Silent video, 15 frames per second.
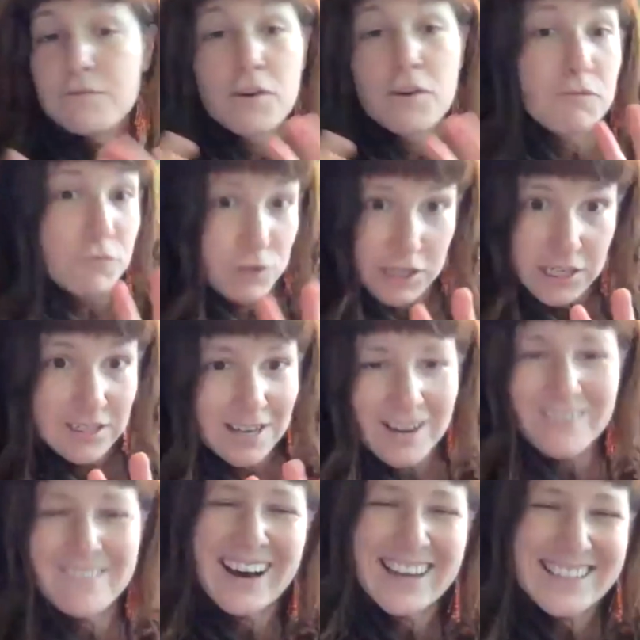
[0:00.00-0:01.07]
feel free to
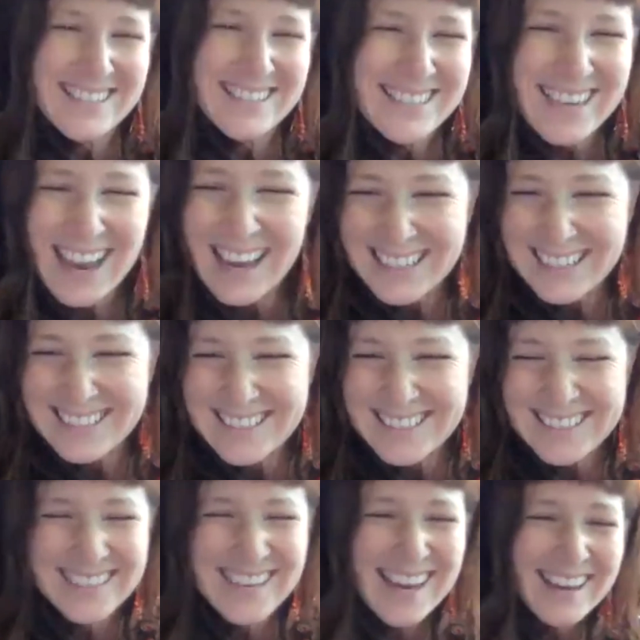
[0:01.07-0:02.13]
come on stage.